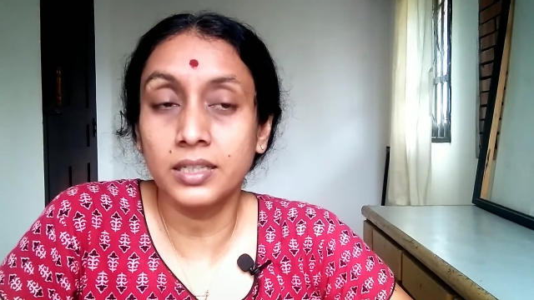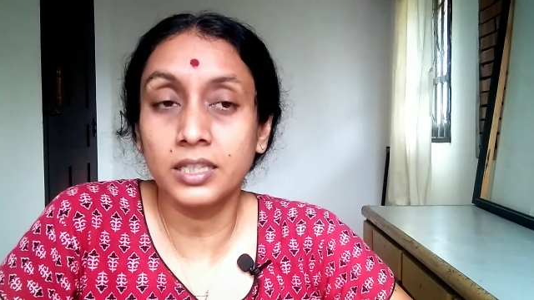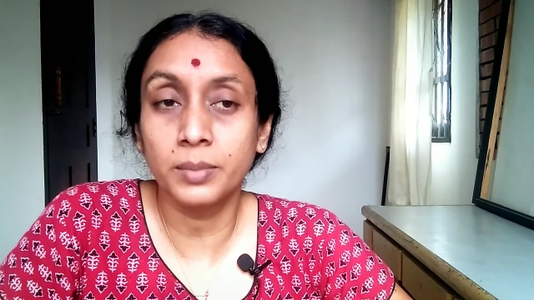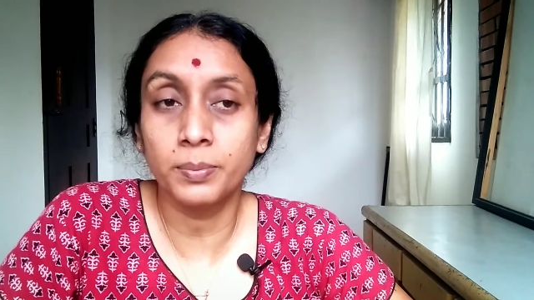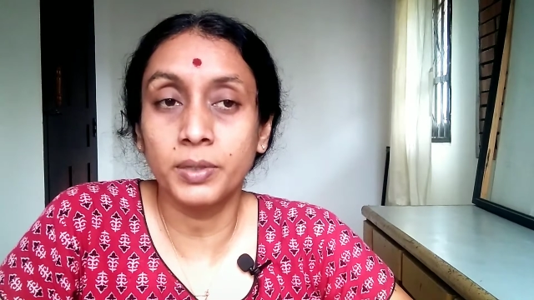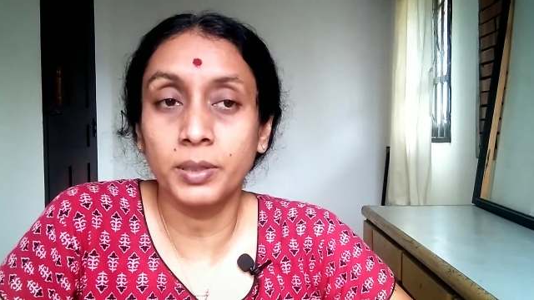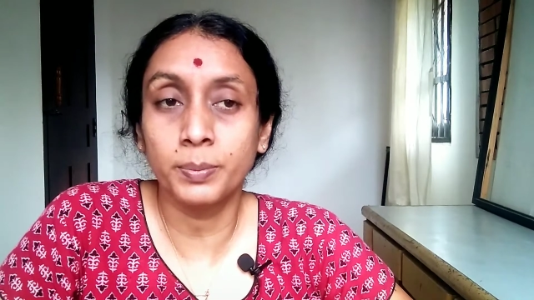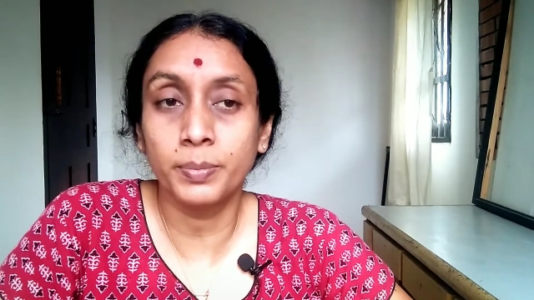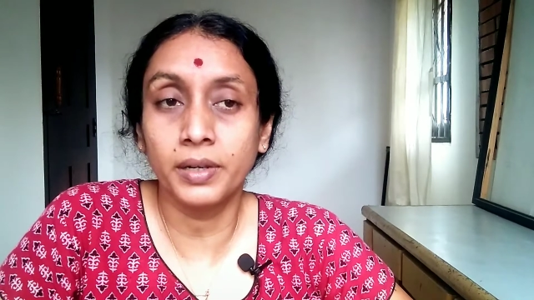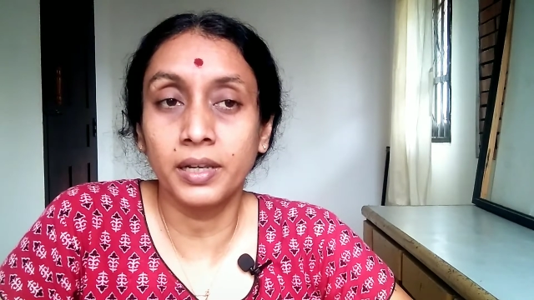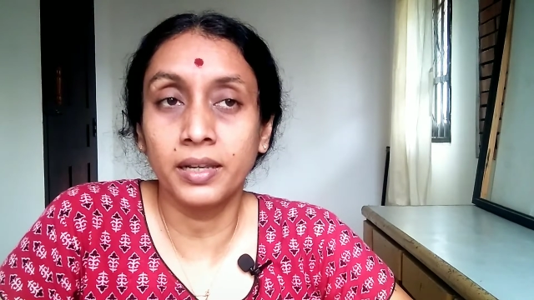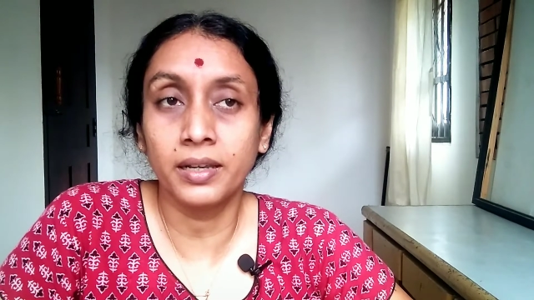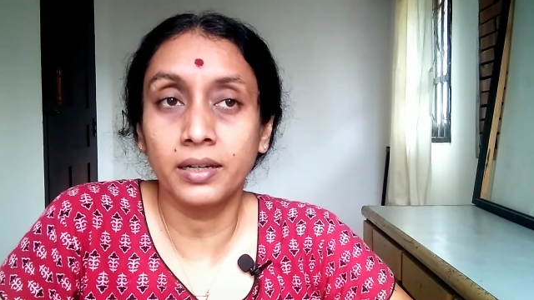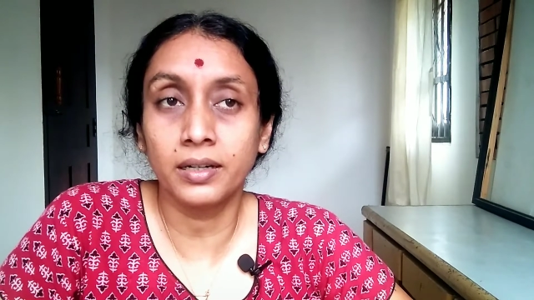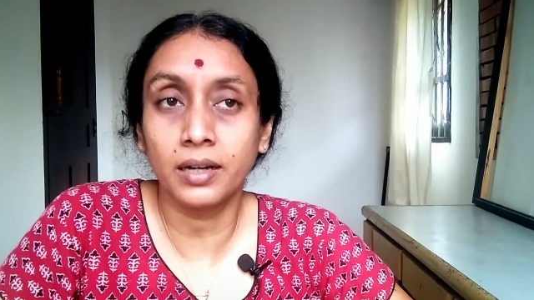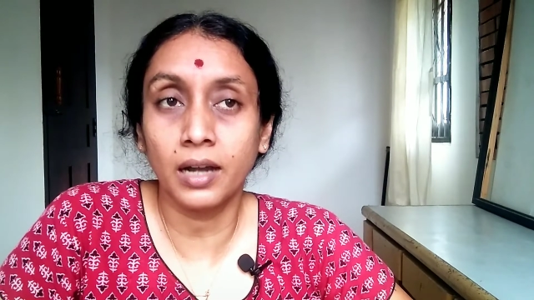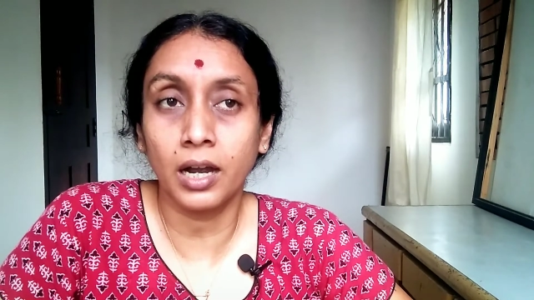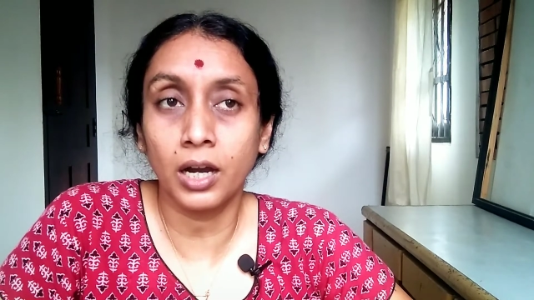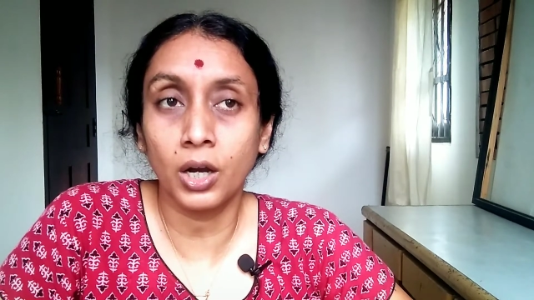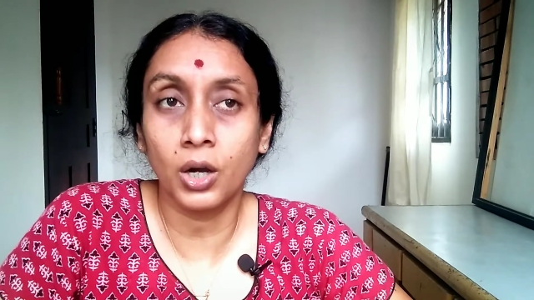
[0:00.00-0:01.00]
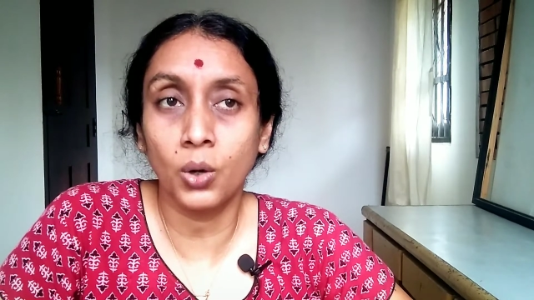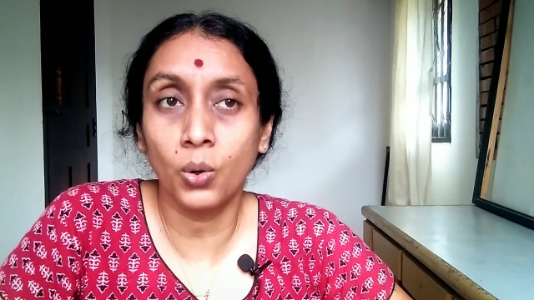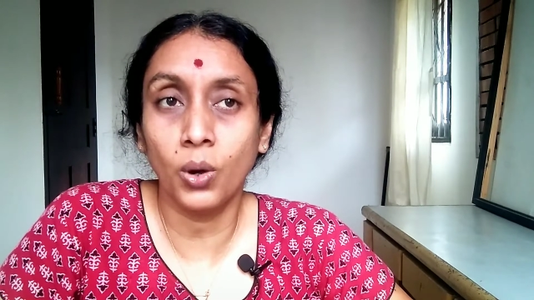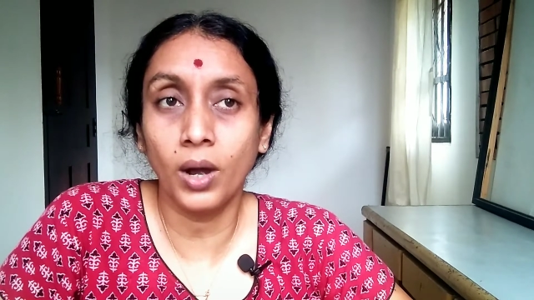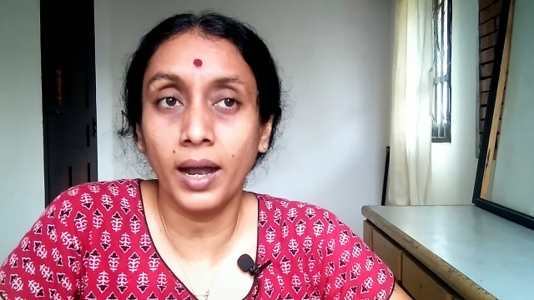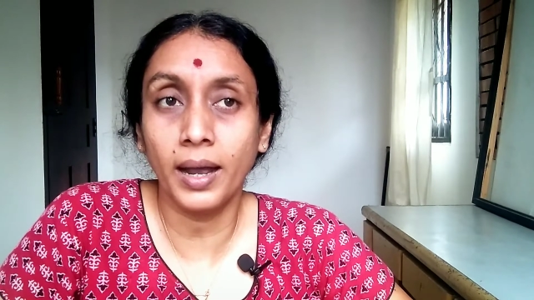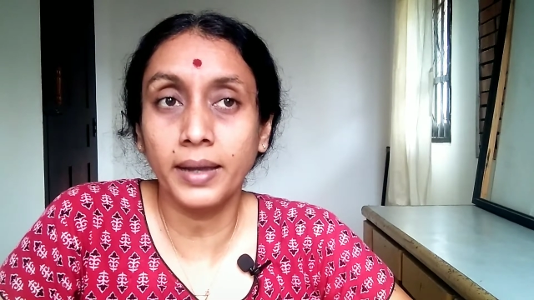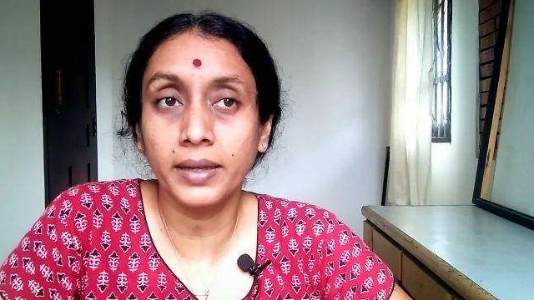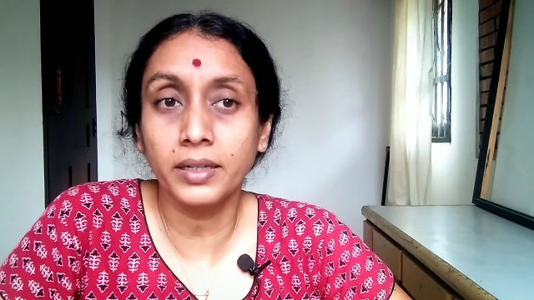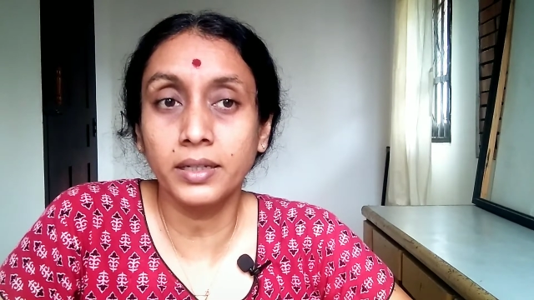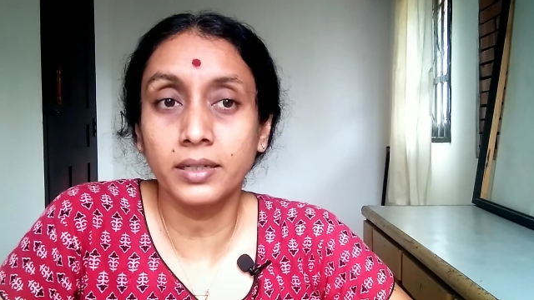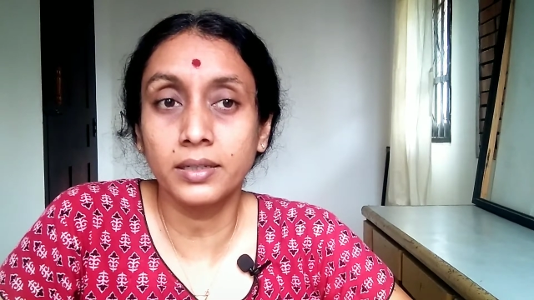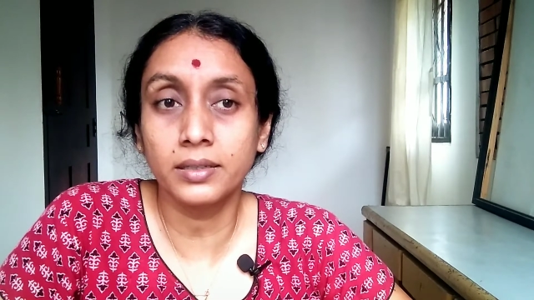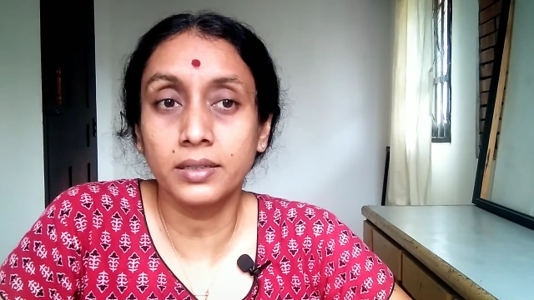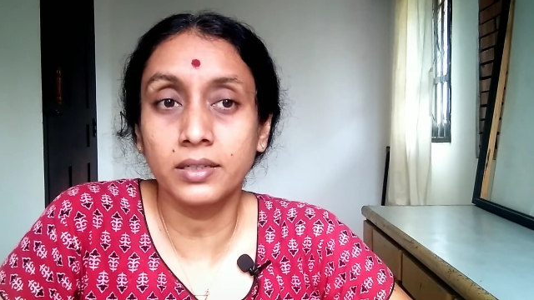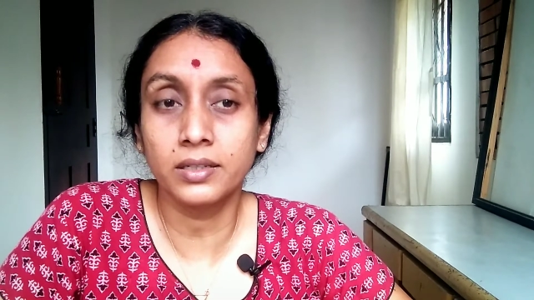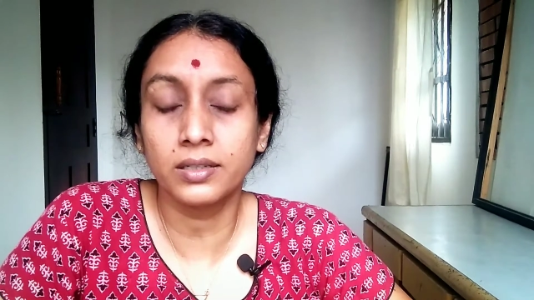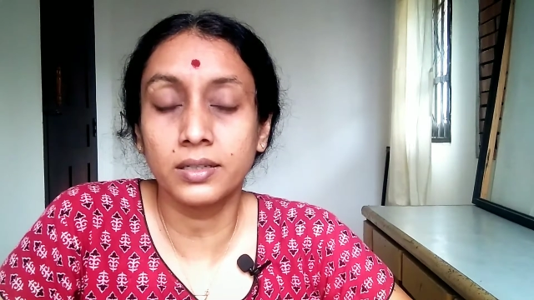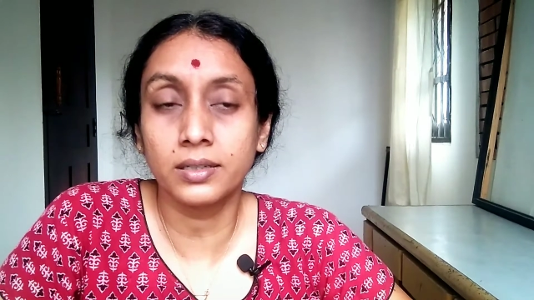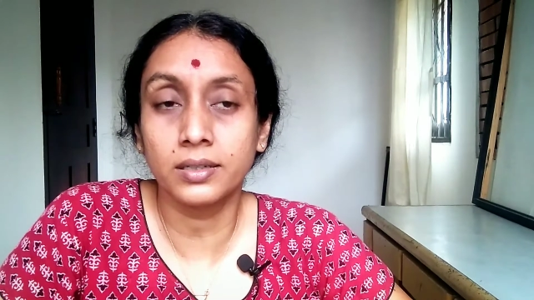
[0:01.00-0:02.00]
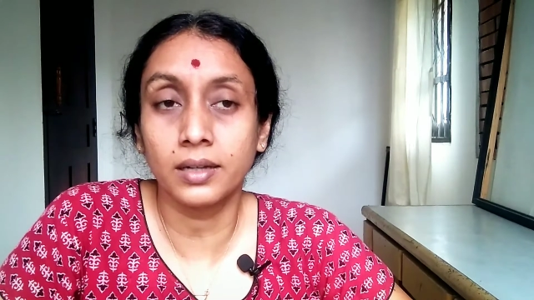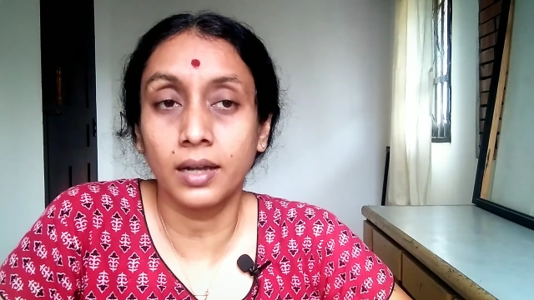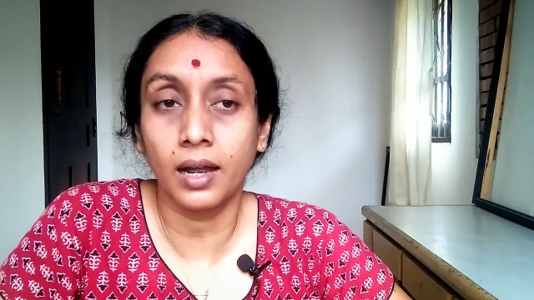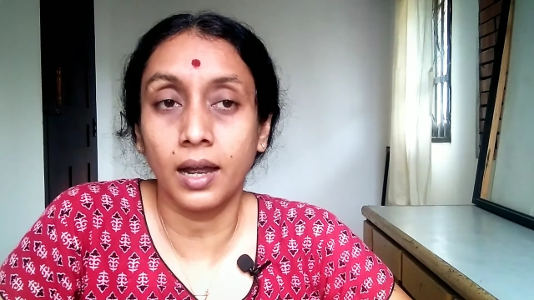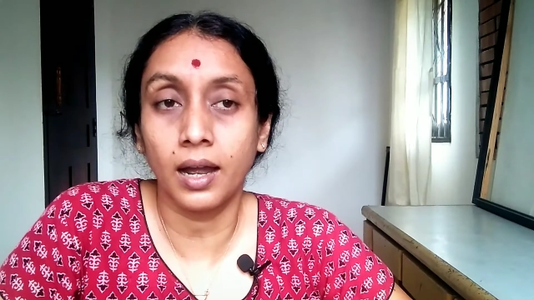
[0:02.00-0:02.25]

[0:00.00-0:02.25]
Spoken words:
The people here are quiet,